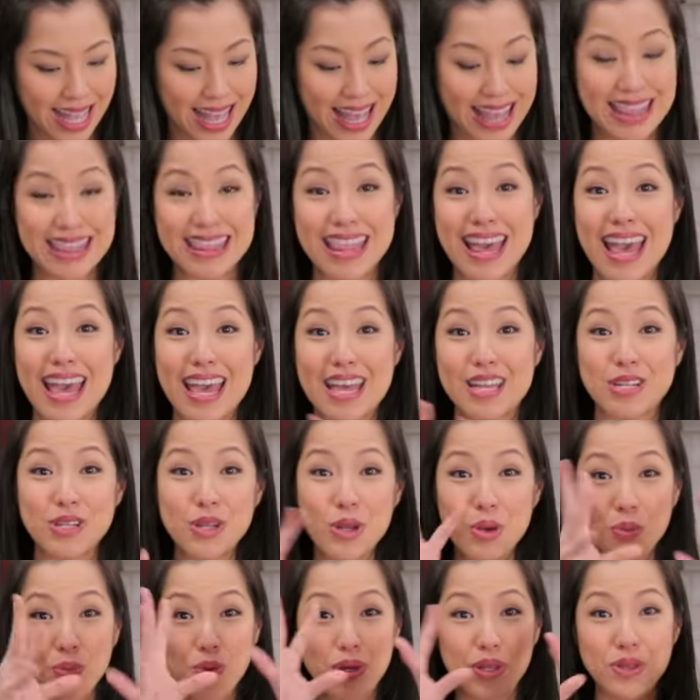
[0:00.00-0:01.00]
And
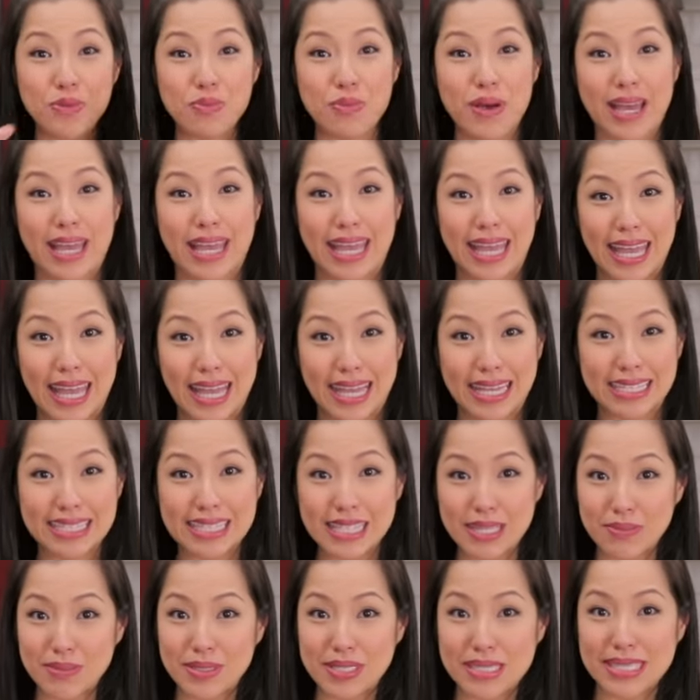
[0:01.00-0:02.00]
then with my
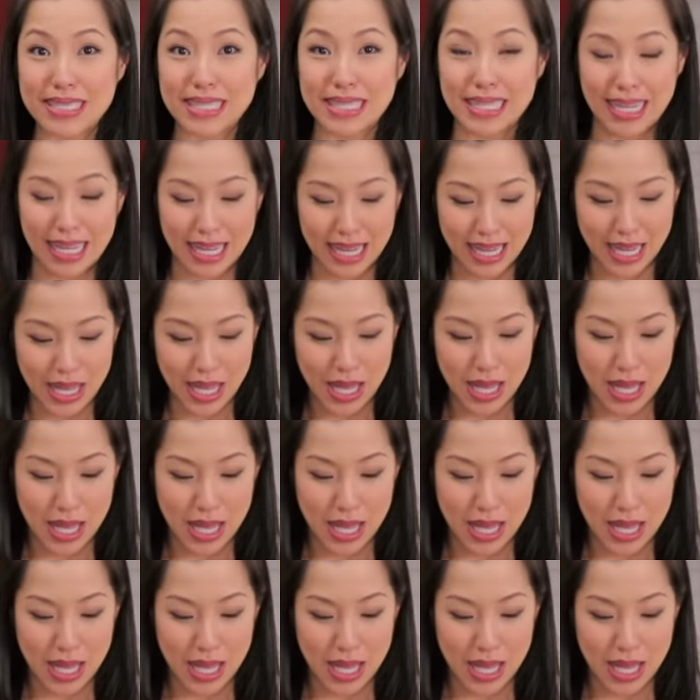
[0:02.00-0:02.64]
hand, I'm just gonna